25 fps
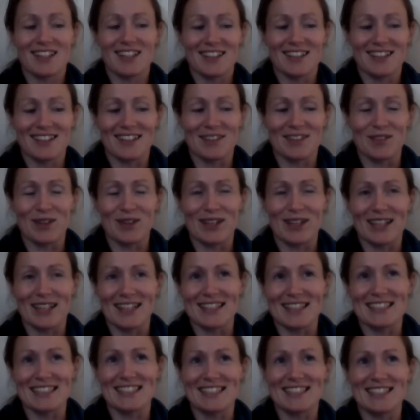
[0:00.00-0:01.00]
like when it
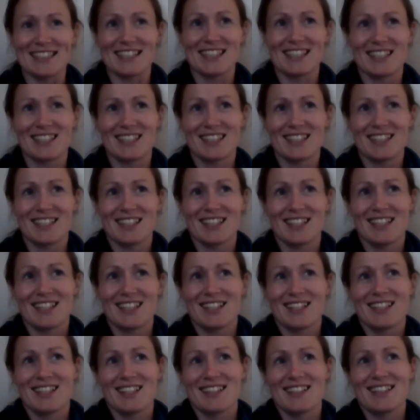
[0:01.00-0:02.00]
gets to
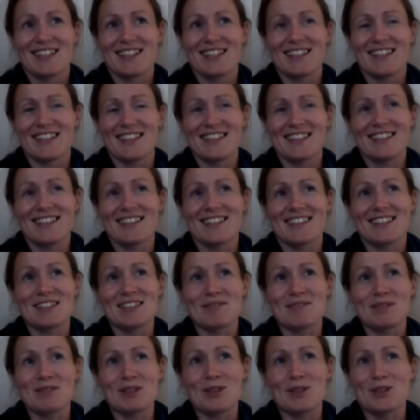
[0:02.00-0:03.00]
like
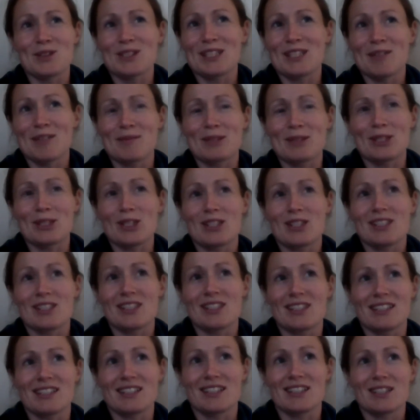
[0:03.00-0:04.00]
some of those chapters,
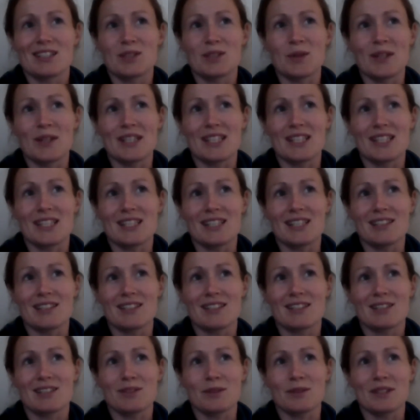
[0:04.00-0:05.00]
like 26
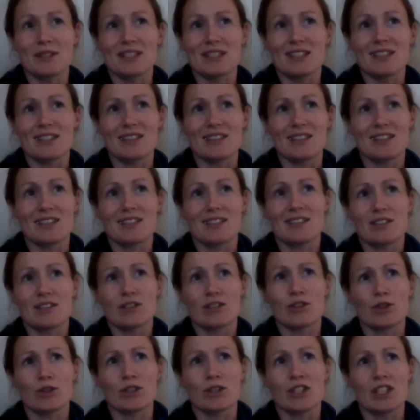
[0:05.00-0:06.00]
to like
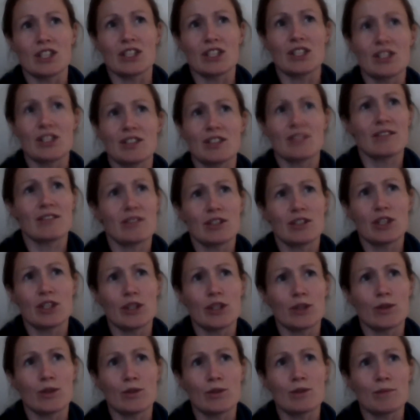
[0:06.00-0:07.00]

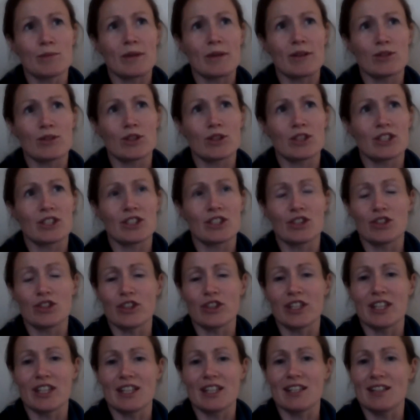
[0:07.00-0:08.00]
32, somehow
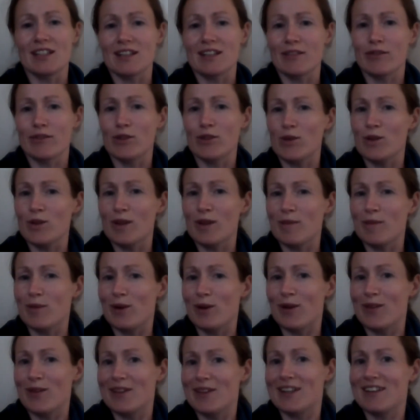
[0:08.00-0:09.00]
33, like a few of them
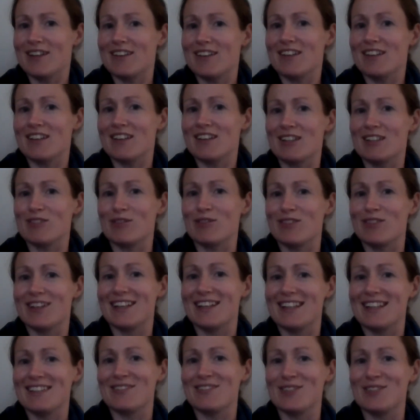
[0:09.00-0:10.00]
around there are like
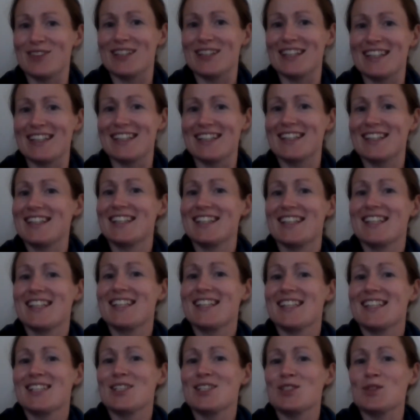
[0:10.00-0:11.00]
really, really
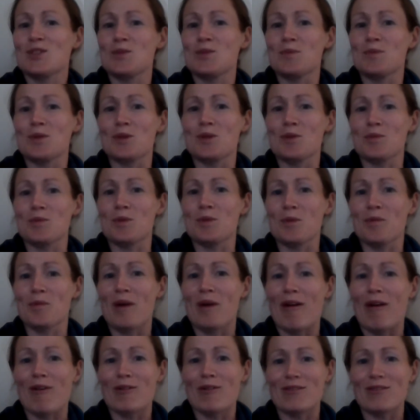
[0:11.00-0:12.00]
super duper
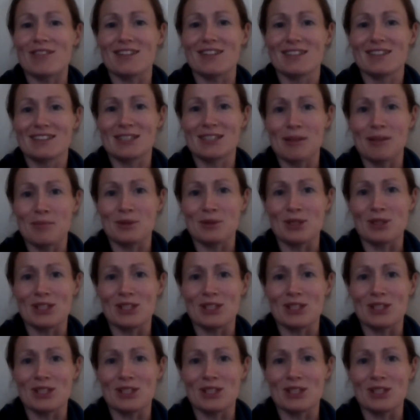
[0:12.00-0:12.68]
powerful chapters.